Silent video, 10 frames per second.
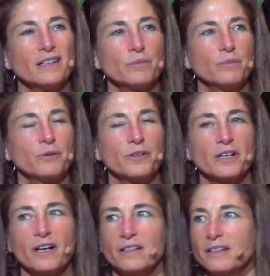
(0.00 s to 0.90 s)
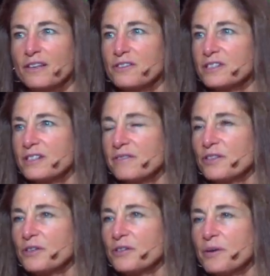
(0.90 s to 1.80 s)
a lot of border collie and other stuff
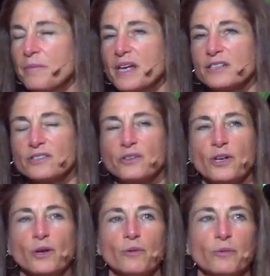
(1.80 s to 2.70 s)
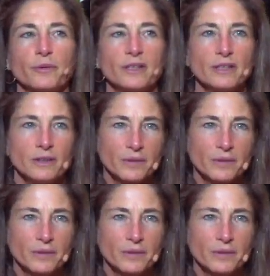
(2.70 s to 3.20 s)
in her that makes her really,